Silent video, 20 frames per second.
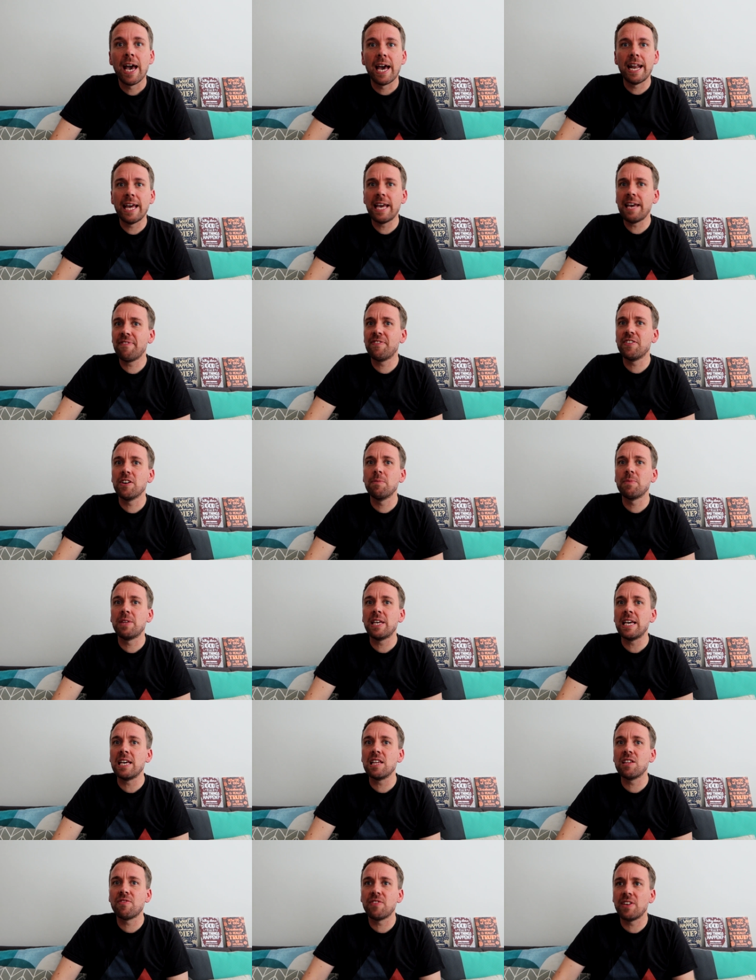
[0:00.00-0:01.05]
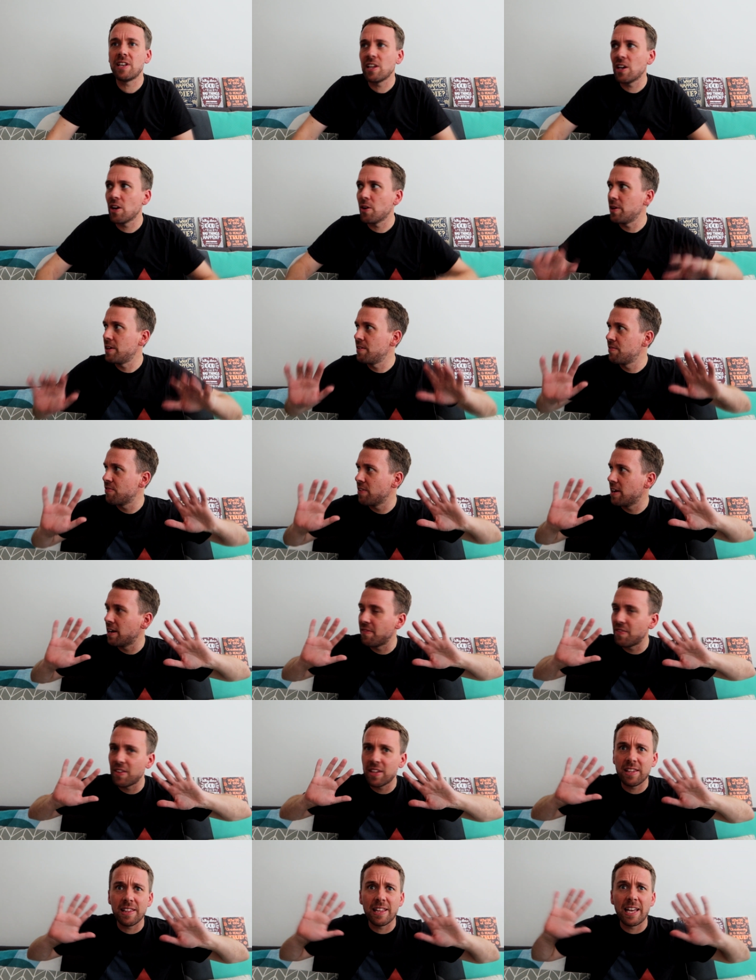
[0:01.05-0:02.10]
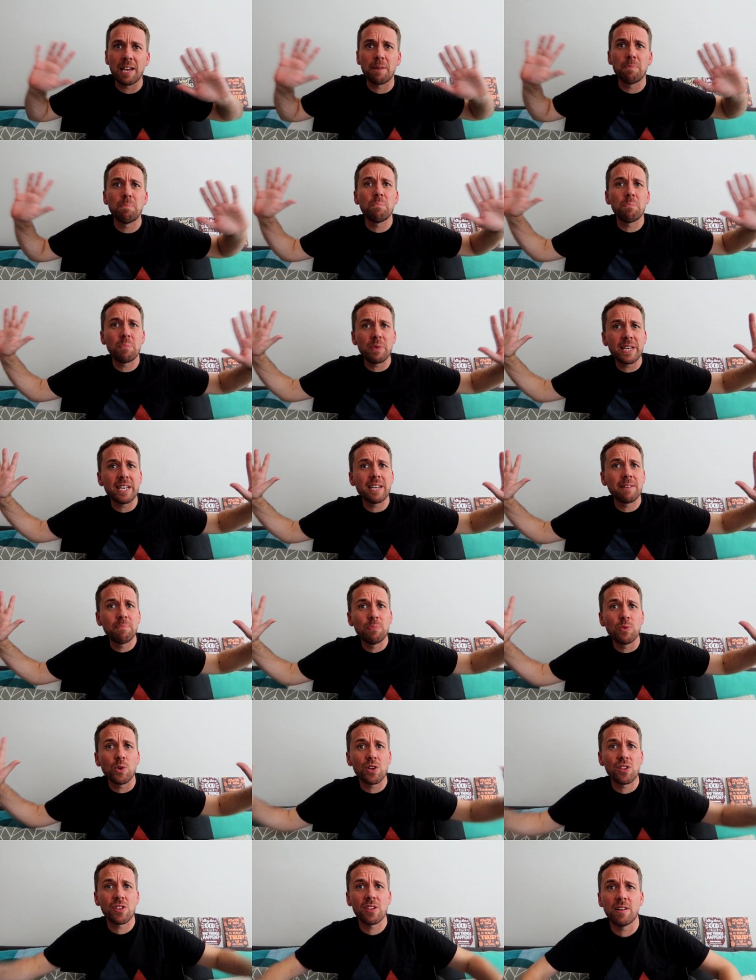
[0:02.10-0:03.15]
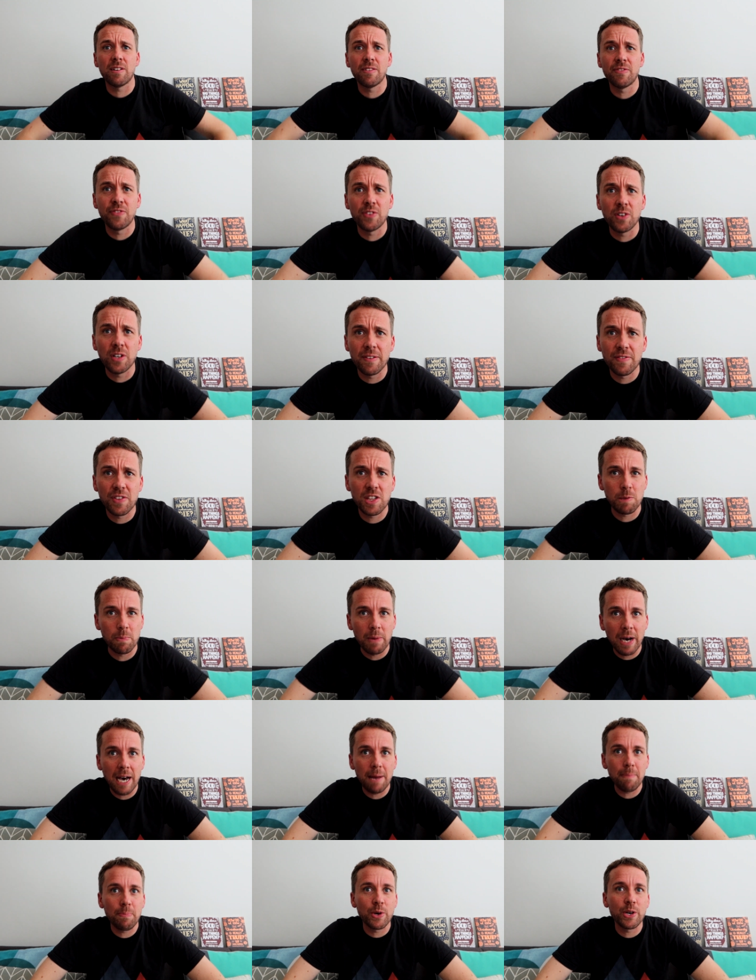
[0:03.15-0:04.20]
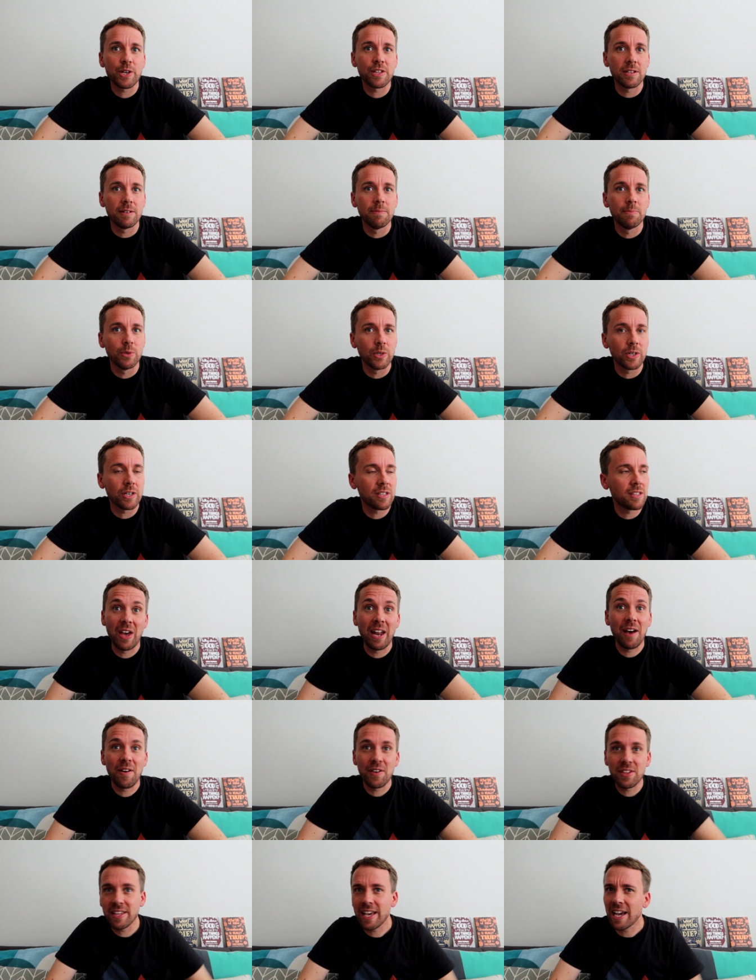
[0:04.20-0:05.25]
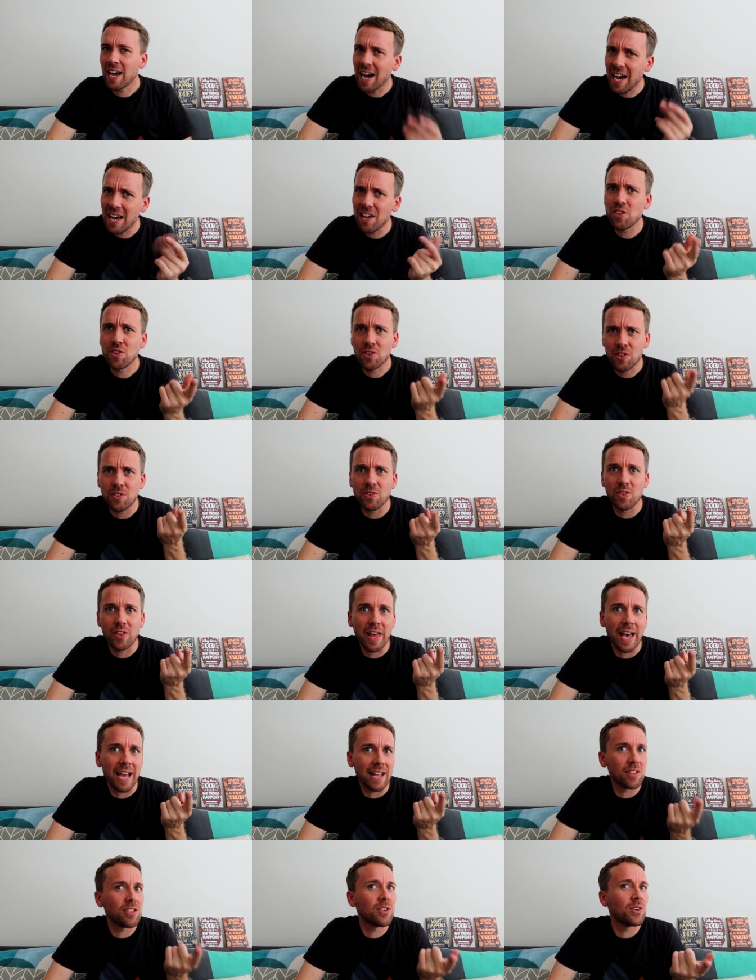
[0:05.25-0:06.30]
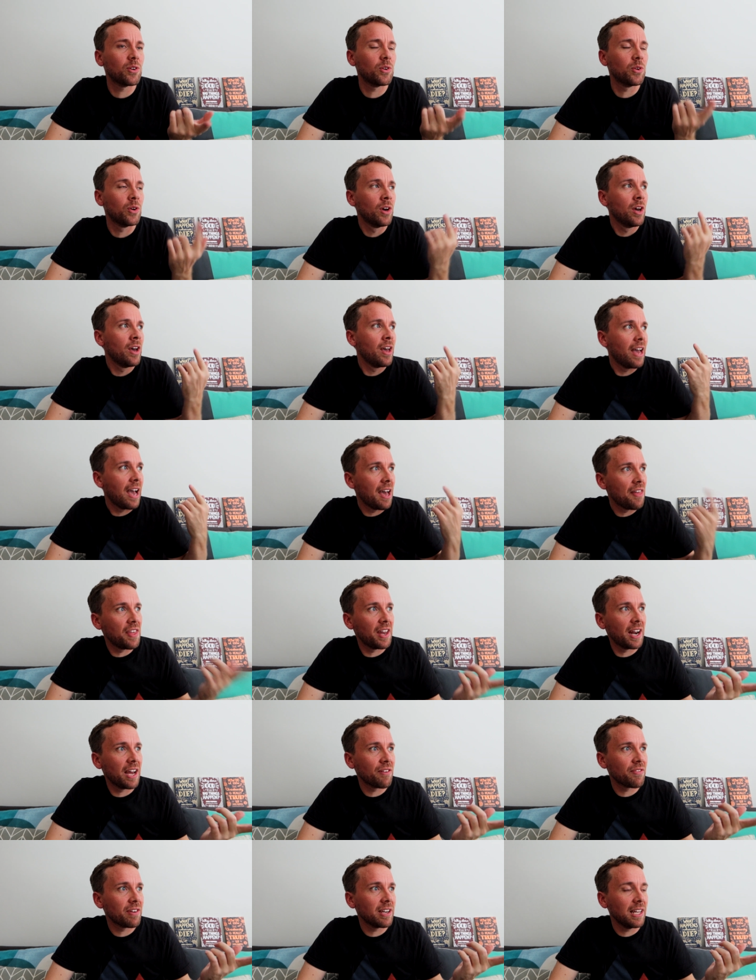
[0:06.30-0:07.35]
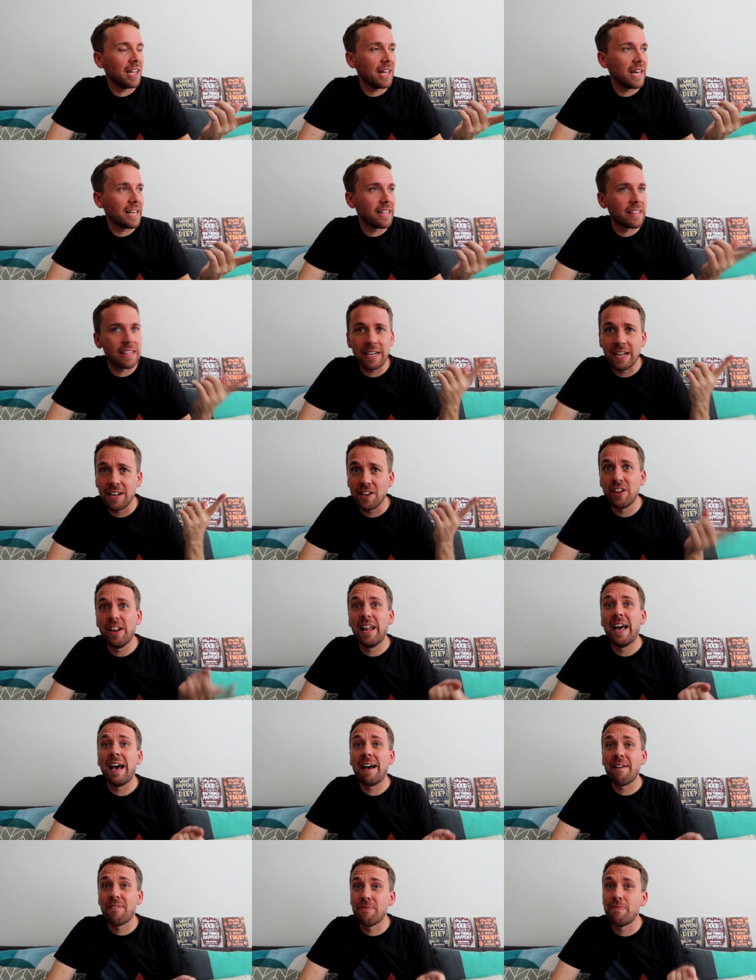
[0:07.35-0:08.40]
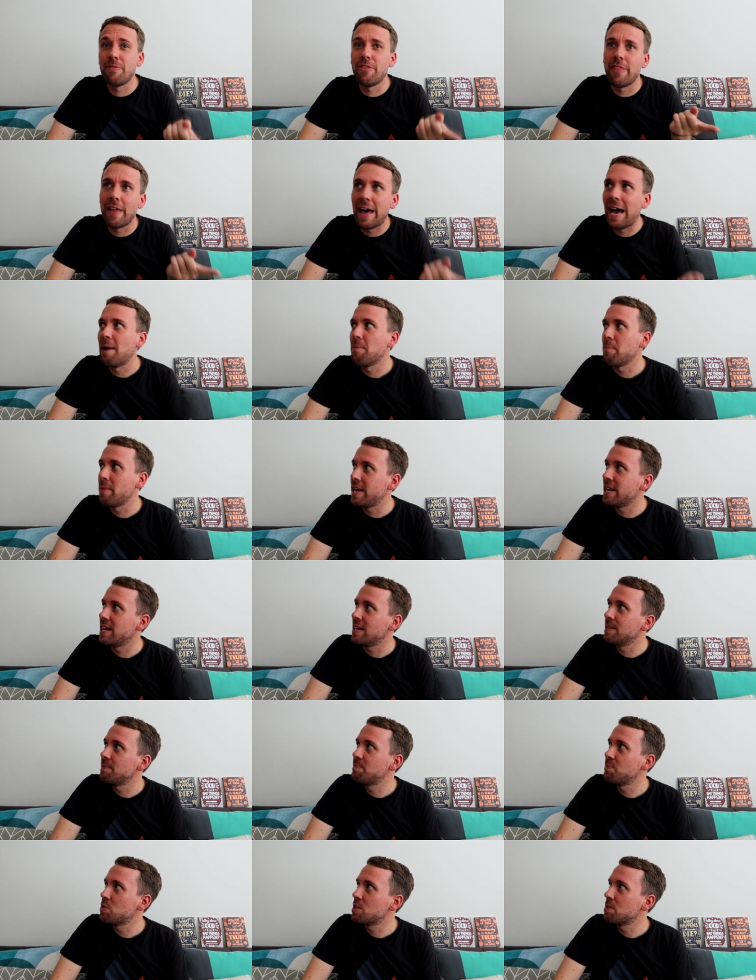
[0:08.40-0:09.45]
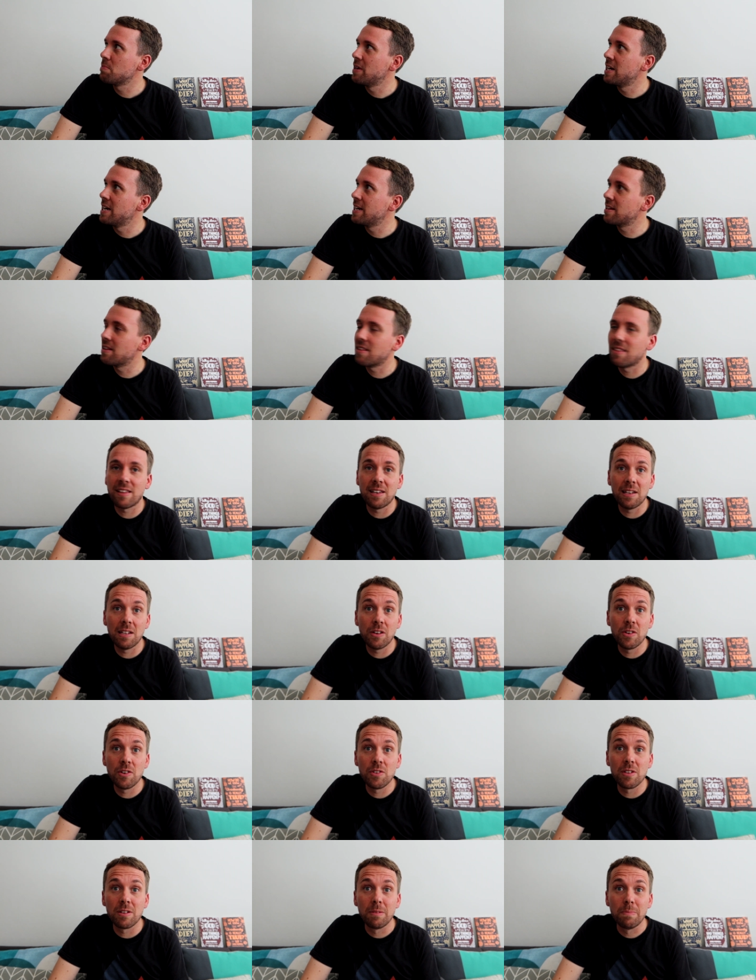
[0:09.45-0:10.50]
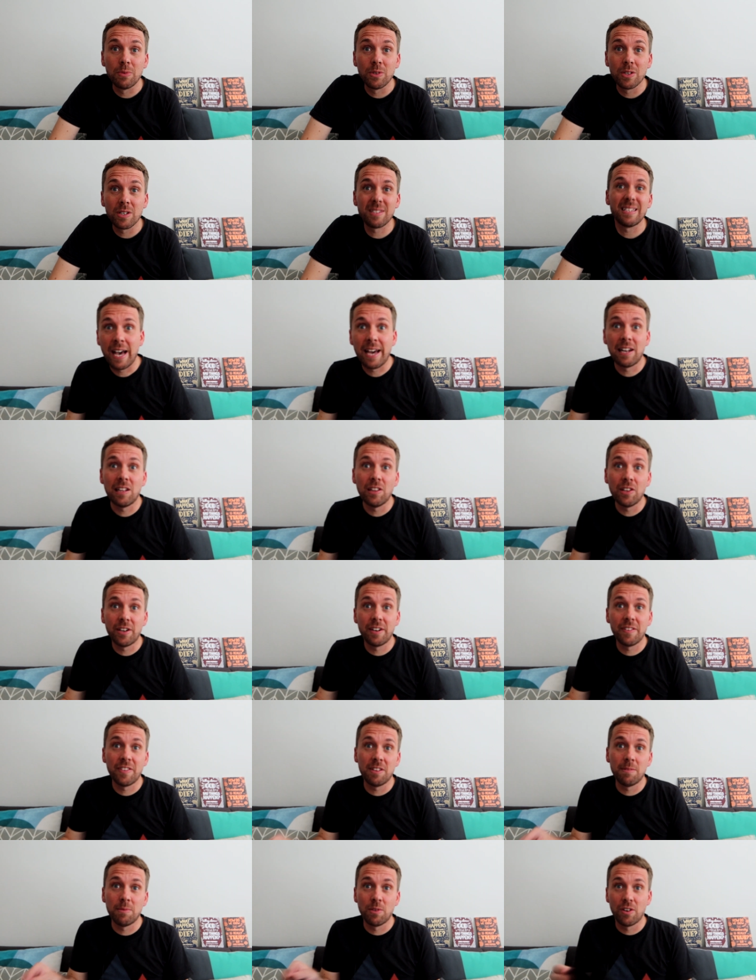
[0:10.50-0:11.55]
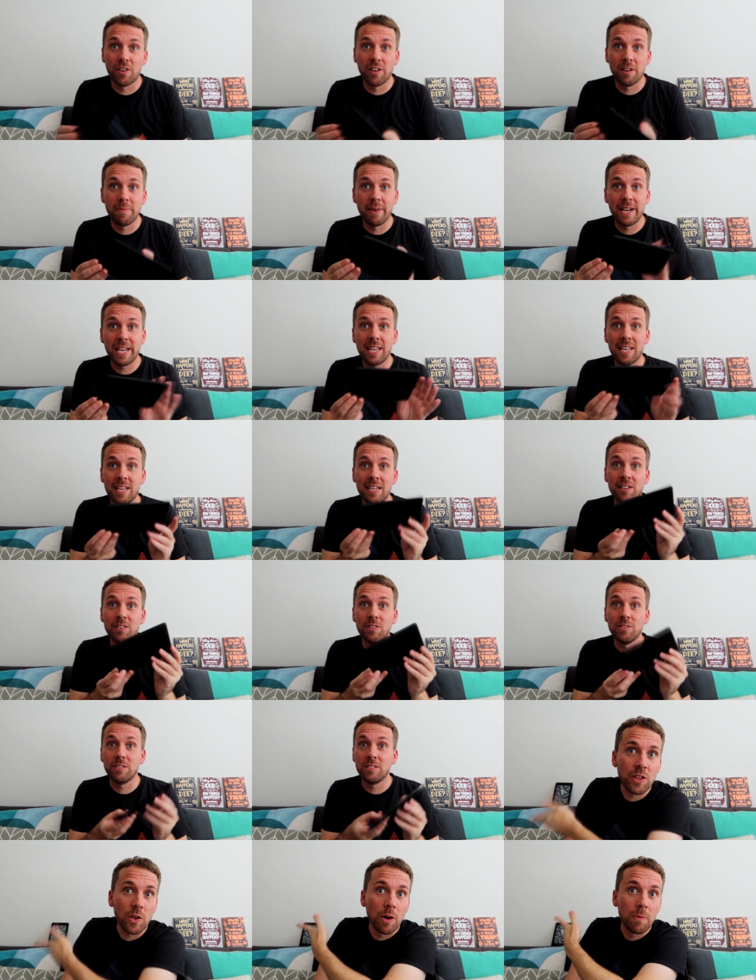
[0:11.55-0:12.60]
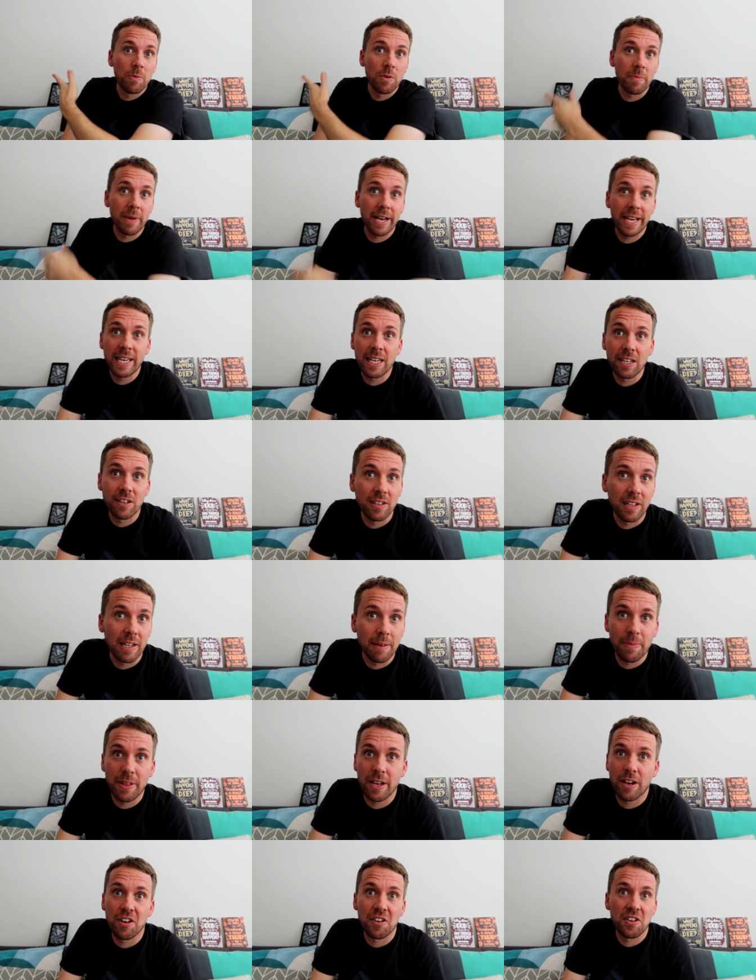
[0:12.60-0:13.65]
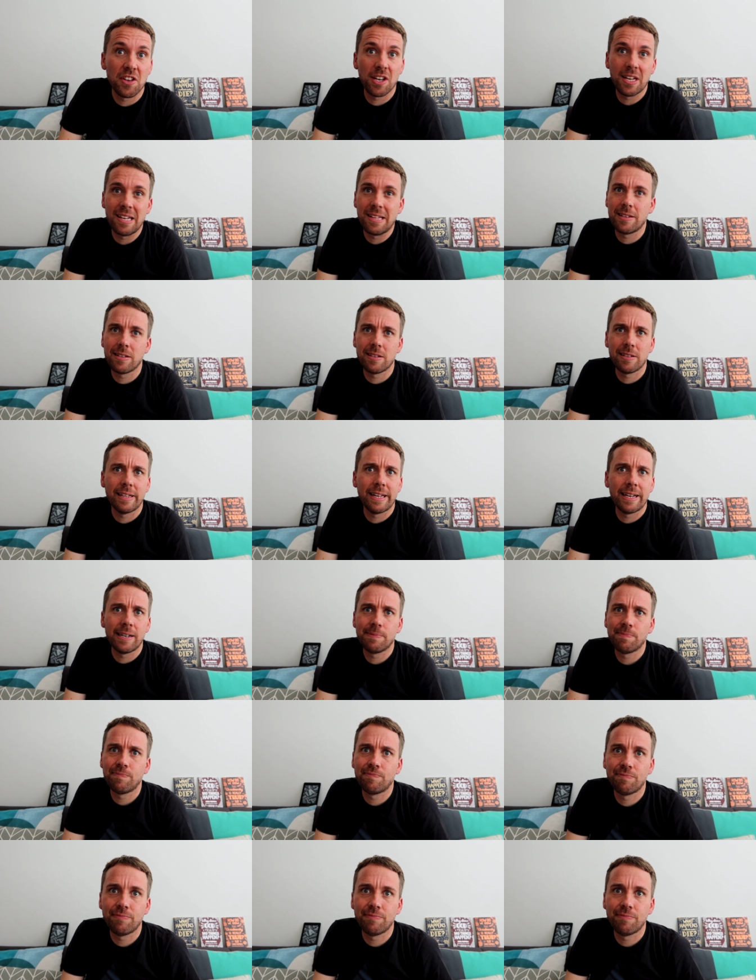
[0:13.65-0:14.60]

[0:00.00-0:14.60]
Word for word: and he filmed his video in front of this like big bookshelf full of smart person books. And I was like, I should do that too. And then I realized that I don't have that many smart theologian books, and a lot of them are on my Kindle. So I'll put my Kindle up there and you can just like